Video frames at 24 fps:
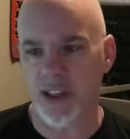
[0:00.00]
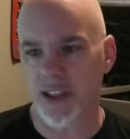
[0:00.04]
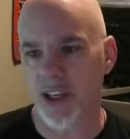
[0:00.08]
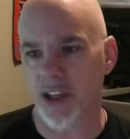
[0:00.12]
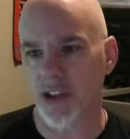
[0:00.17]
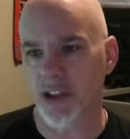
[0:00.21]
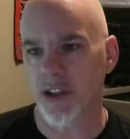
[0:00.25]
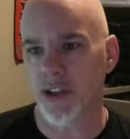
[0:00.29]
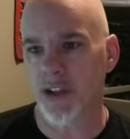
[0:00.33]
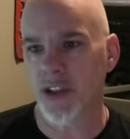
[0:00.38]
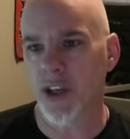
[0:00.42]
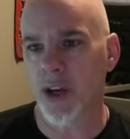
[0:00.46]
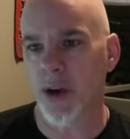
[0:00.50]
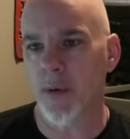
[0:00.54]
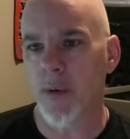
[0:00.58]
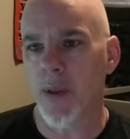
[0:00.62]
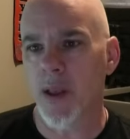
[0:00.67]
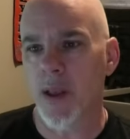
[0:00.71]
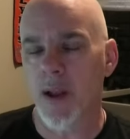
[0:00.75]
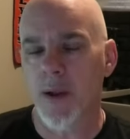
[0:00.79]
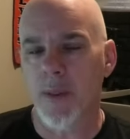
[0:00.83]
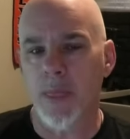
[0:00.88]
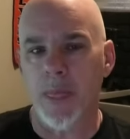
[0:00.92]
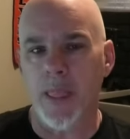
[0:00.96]
a decision. So
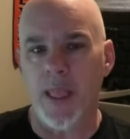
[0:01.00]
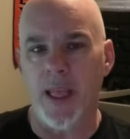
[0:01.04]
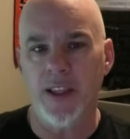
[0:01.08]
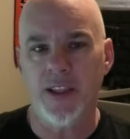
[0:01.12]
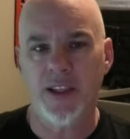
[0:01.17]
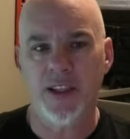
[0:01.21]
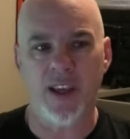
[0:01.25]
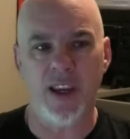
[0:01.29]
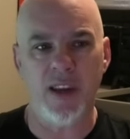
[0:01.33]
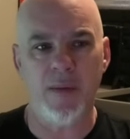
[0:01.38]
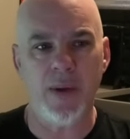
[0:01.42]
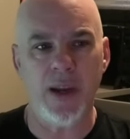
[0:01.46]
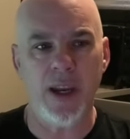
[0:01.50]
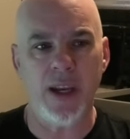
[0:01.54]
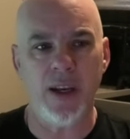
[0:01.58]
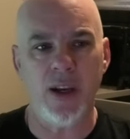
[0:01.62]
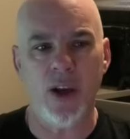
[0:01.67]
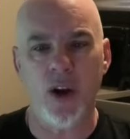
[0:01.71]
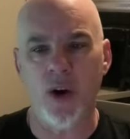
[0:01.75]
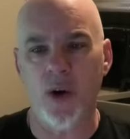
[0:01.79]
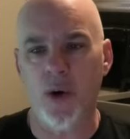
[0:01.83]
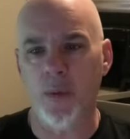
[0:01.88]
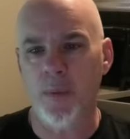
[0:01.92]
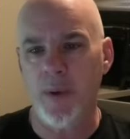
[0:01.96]
it's going to be
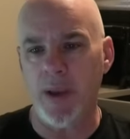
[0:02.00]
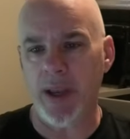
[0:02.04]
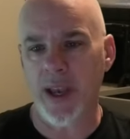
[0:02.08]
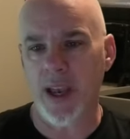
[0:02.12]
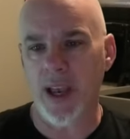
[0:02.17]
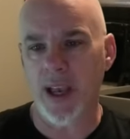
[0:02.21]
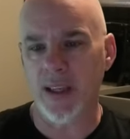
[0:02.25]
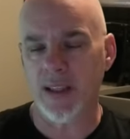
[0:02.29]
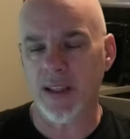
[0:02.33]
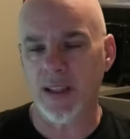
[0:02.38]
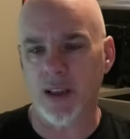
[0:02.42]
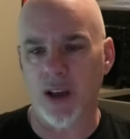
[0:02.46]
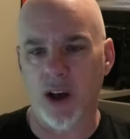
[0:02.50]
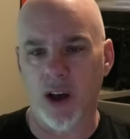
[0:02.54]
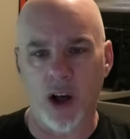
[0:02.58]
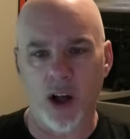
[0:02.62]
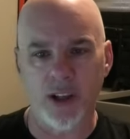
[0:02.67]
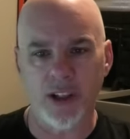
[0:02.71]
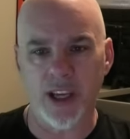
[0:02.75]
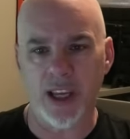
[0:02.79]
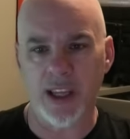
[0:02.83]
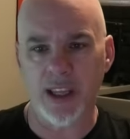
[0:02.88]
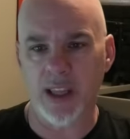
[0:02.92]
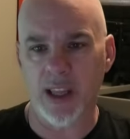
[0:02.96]
no BS,
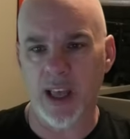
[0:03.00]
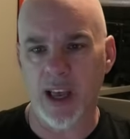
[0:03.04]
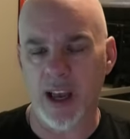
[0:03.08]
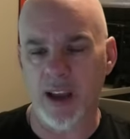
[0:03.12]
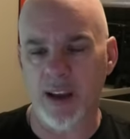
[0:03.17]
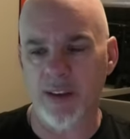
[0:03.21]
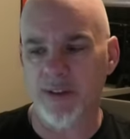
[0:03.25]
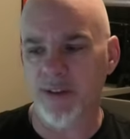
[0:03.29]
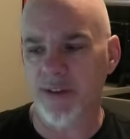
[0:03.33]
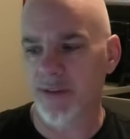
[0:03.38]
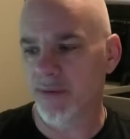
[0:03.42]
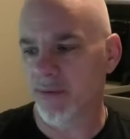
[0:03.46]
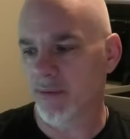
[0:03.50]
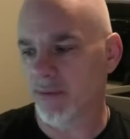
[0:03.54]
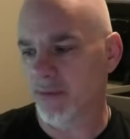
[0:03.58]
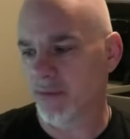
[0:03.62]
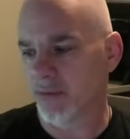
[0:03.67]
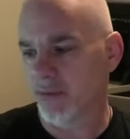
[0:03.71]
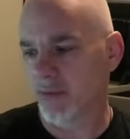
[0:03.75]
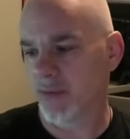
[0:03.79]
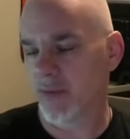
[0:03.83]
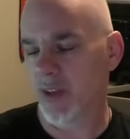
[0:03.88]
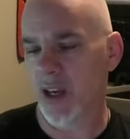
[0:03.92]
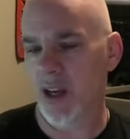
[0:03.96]
all done live.
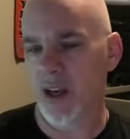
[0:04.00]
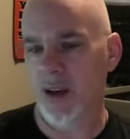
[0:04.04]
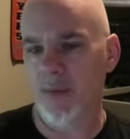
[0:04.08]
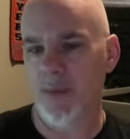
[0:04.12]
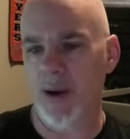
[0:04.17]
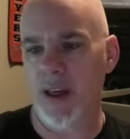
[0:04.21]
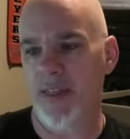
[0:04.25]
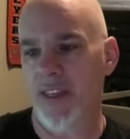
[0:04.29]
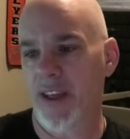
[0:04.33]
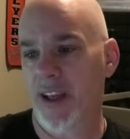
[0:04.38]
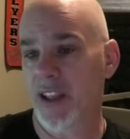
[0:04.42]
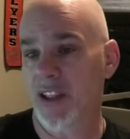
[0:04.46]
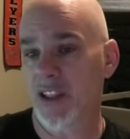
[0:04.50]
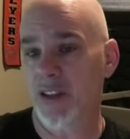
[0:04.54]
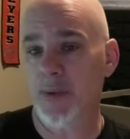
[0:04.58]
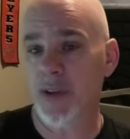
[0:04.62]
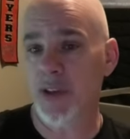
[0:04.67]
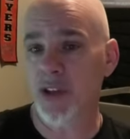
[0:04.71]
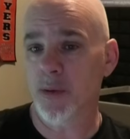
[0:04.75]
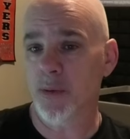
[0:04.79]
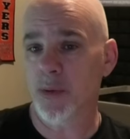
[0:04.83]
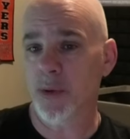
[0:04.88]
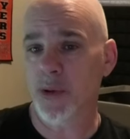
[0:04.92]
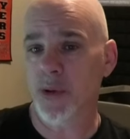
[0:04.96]
I think it's
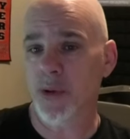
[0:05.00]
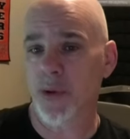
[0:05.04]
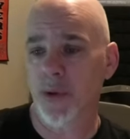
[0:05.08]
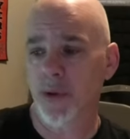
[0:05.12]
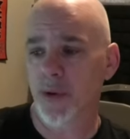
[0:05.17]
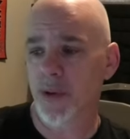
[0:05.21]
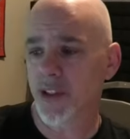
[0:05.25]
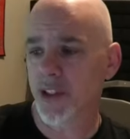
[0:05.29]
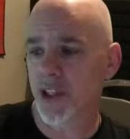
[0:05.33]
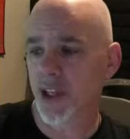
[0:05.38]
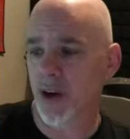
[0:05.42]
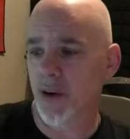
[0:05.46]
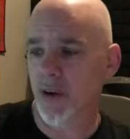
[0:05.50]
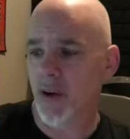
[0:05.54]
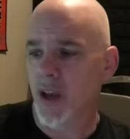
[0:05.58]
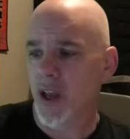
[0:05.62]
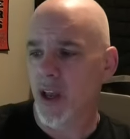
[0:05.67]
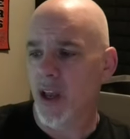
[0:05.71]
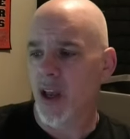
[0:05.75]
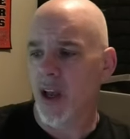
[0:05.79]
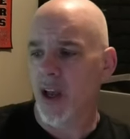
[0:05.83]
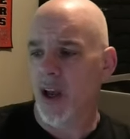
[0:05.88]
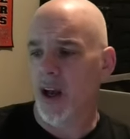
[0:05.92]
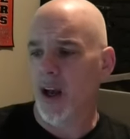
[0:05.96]
going to be super cool. So
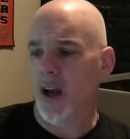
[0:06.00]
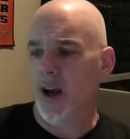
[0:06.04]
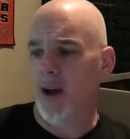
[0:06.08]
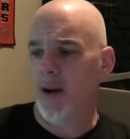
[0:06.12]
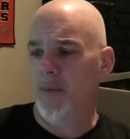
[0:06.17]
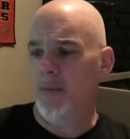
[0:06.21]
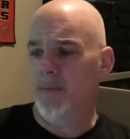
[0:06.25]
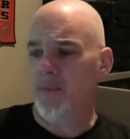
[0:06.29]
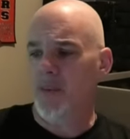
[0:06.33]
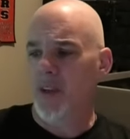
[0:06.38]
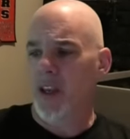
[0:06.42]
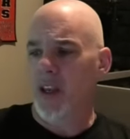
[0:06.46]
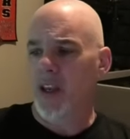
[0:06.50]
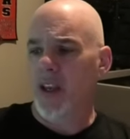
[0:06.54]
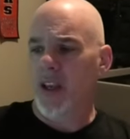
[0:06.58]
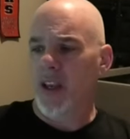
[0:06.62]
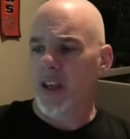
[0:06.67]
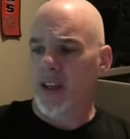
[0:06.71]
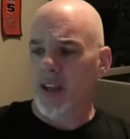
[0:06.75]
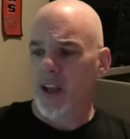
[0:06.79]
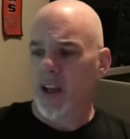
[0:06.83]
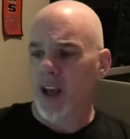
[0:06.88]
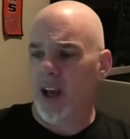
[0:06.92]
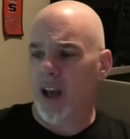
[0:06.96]

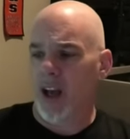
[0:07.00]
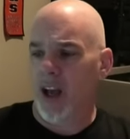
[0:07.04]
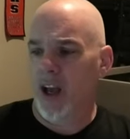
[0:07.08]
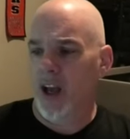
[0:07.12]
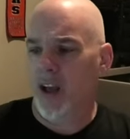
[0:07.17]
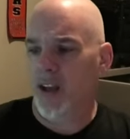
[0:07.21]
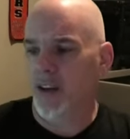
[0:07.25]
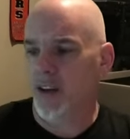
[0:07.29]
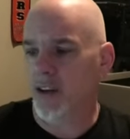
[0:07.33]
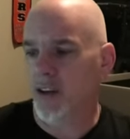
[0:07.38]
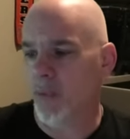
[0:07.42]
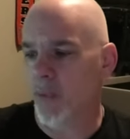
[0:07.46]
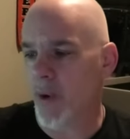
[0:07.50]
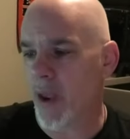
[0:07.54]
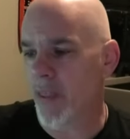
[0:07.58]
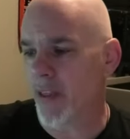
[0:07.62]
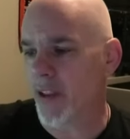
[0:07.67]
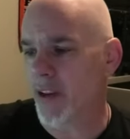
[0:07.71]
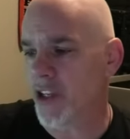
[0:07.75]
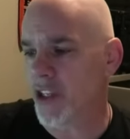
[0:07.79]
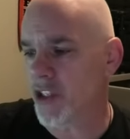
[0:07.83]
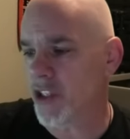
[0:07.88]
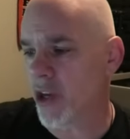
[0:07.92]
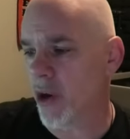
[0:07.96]

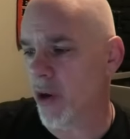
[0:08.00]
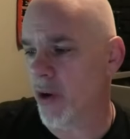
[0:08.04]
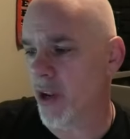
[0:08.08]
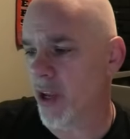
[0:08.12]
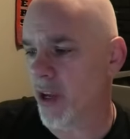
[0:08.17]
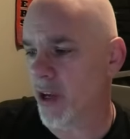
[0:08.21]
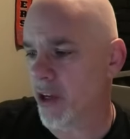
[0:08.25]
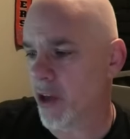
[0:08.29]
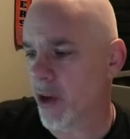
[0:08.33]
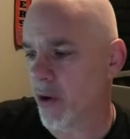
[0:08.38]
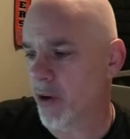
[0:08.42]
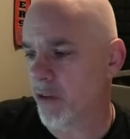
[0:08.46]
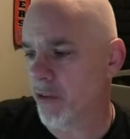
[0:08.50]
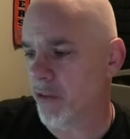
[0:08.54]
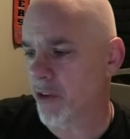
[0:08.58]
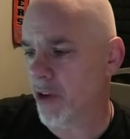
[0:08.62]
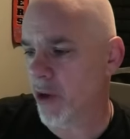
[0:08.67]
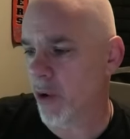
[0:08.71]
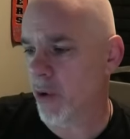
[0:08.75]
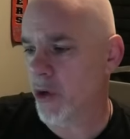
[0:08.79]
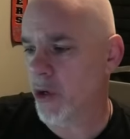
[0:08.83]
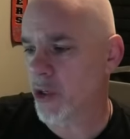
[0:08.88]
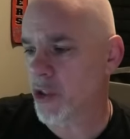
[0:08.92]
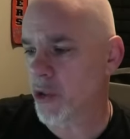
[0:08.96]
Waylon, just go
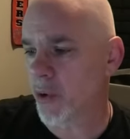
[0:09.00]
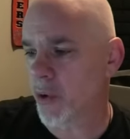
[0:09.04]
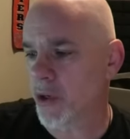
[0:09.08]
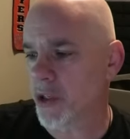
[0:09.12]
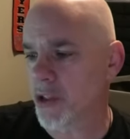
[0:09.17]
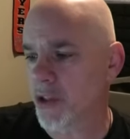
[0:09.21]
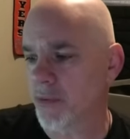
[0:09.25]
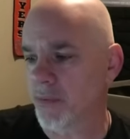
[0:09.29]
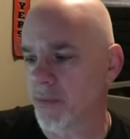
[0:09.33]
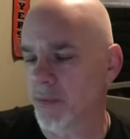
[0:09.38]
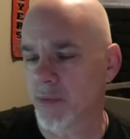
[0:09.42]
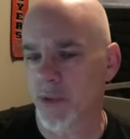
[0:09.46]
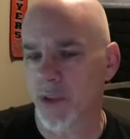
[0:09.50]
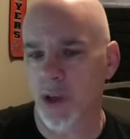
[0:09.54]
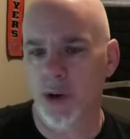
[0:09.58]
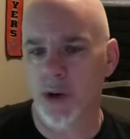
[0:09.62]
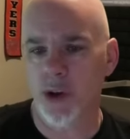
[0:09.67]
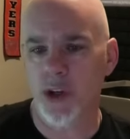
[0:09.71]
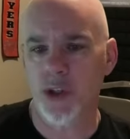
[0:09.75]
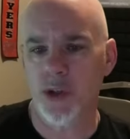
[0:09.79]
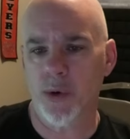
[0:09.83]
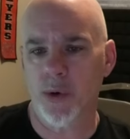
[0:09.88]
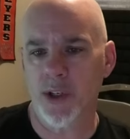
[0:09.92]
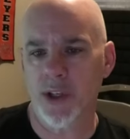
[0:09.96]
to George. Go
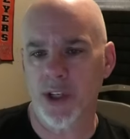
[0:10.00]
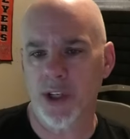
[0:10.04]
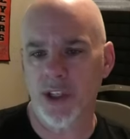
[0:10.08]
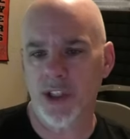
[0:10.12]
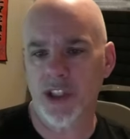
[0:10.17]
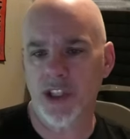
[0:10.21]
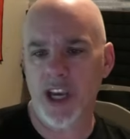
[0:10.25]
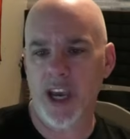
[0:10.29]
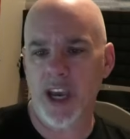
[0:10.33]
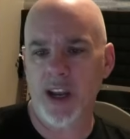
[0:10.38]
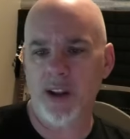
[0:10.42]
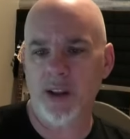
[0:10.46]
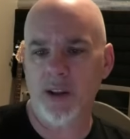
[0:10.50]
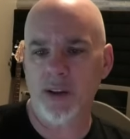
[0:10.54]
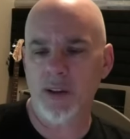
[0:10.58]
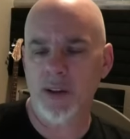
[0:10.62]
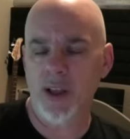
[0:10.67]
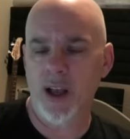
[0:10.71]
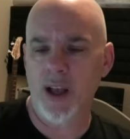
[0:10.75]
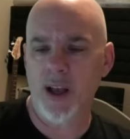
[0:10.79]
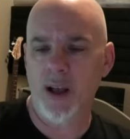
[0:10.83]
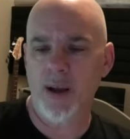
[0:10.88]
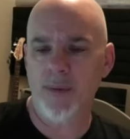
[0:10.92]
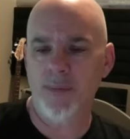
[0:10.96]
to George's
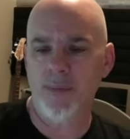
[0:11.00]
channel.